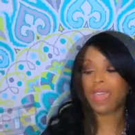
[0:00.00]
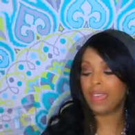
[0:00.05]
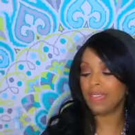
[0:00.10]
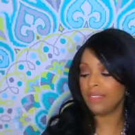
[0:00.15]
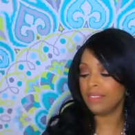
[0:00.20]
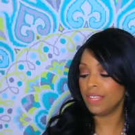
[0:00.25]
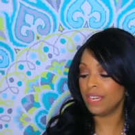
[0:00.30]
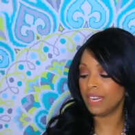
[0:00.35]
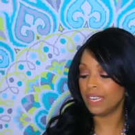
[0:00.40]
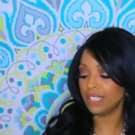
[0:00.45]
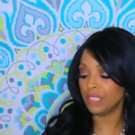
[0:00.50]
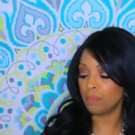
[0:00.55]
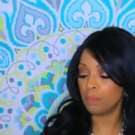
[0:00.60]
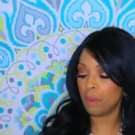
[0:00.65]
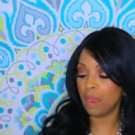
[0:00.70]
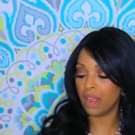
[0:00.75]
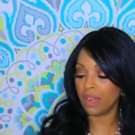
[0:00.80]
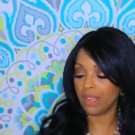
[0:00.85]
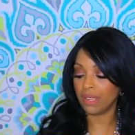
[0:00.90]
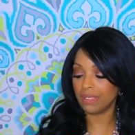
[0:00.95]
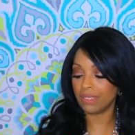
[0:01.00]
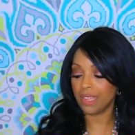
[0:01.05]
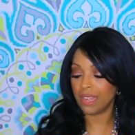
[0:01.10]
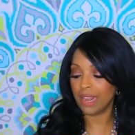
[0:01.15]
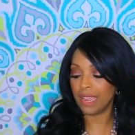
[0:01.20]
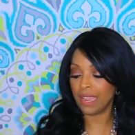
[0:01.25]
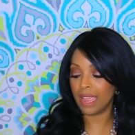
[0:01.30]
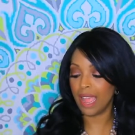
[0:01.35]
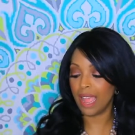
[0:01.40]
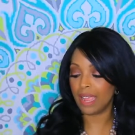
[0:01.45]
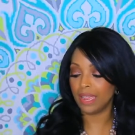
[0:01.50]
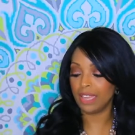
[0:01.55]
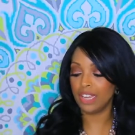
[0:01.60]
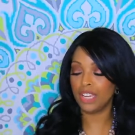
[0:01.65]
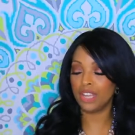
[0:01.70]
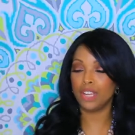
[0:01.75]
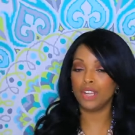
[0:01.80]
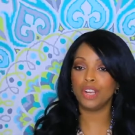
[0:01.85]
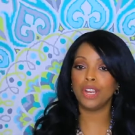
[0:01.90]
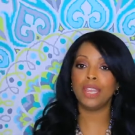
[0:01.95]
And the next product that I got
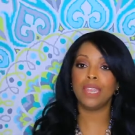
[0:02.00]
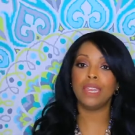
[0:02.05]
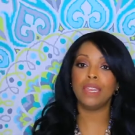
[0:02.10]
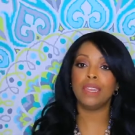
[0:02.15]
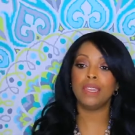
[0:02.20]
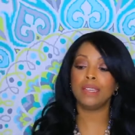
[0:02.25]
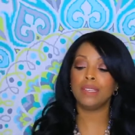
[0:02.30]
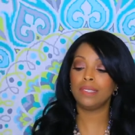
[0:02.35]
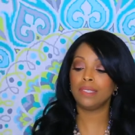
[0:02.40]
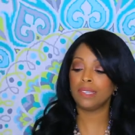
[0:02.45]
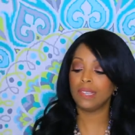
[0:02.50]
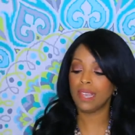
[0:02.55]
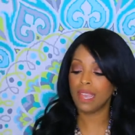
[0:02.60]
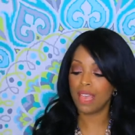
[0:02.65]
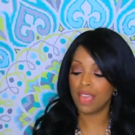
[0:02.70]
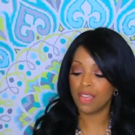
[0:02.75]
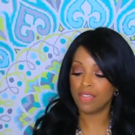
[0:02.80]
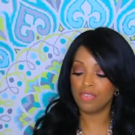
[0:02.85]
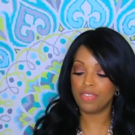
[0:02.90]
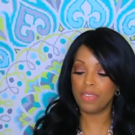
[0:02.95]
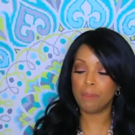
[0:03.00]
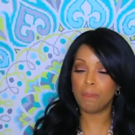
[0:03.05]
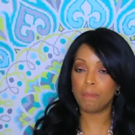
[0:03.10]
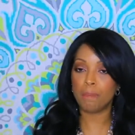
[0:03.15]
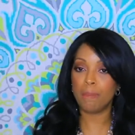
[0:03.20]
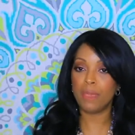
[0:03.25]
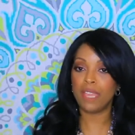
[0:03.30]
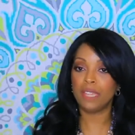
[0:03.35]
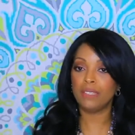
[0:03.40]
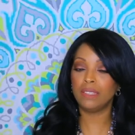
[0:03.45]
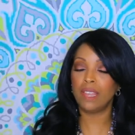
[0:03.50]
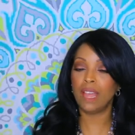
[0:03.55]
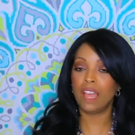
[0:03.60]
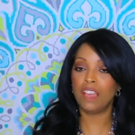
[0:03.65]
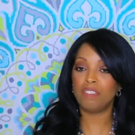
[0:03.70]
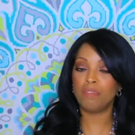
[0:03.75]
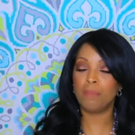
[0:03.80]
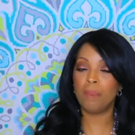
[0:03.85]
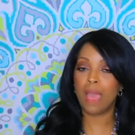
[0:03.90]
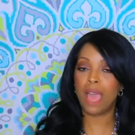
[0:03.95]
here is the Big
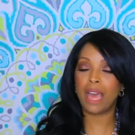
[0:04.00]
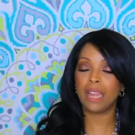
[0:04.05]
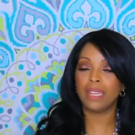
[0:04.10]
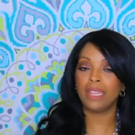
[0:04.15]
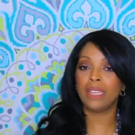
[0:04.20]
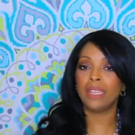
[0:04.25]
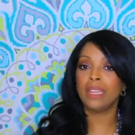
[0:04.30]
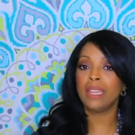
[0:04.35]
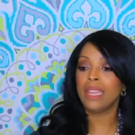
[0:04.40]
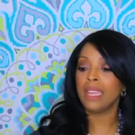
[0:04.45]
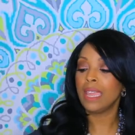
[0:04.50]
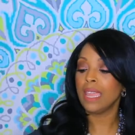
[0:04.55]
Love palette.